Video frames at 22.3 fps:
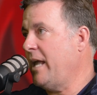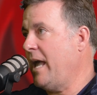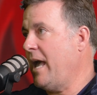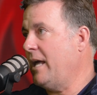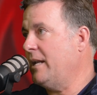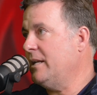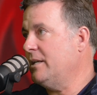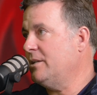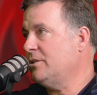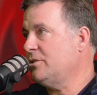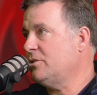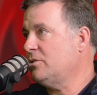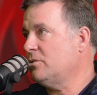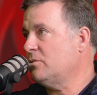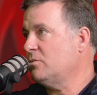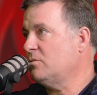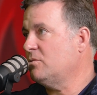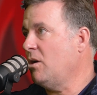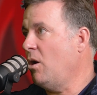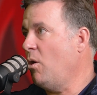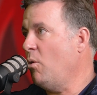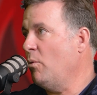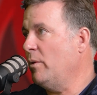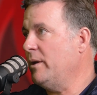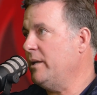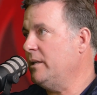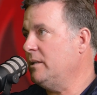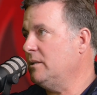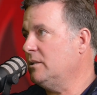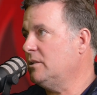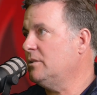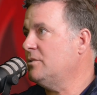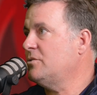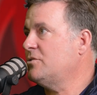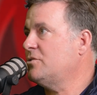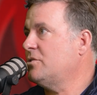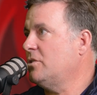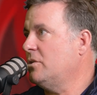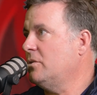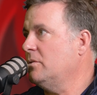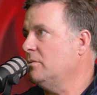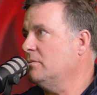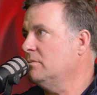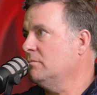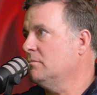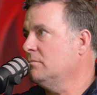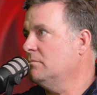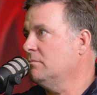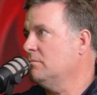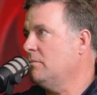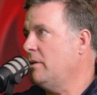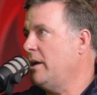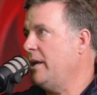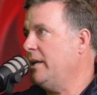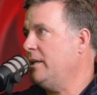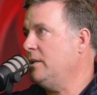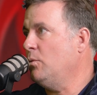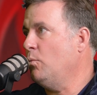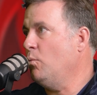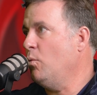at as your going concern, right?